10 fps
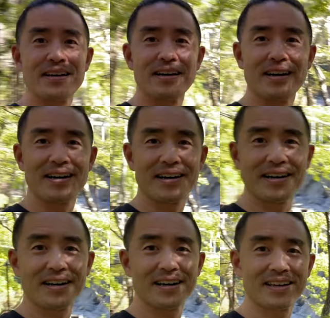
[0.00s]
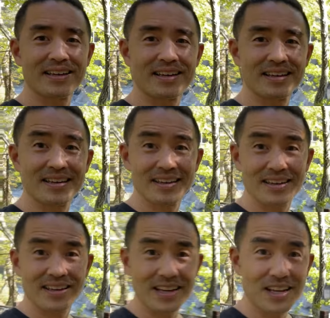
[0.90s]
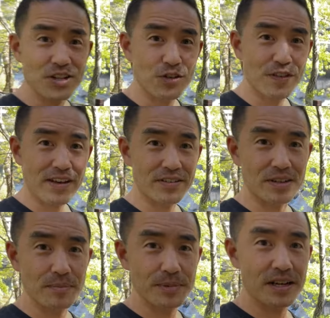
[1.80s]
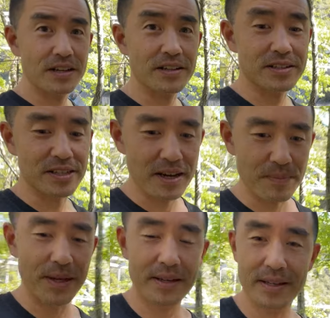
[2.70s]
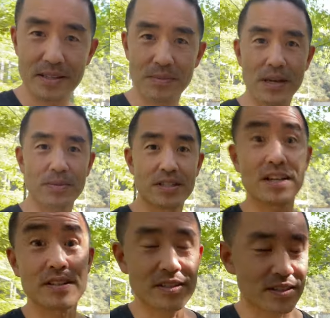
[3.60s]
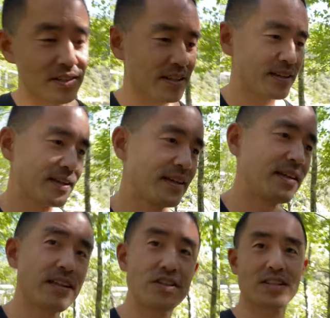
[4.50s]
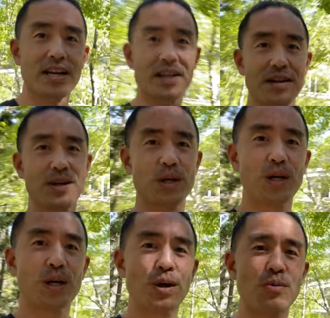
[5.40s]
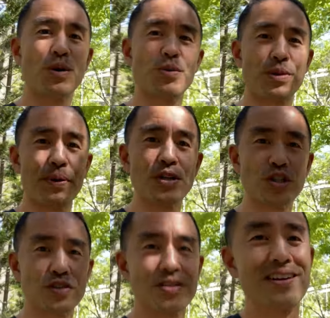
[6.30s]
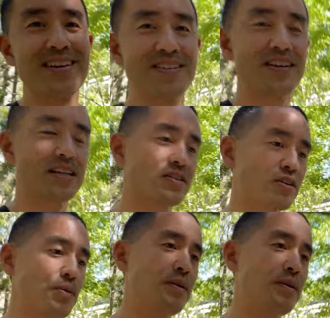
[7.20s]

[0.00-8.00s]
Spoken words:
in your favor, not all the time. Sometimes it doesn't, and you just gotta roll with the punches, right? So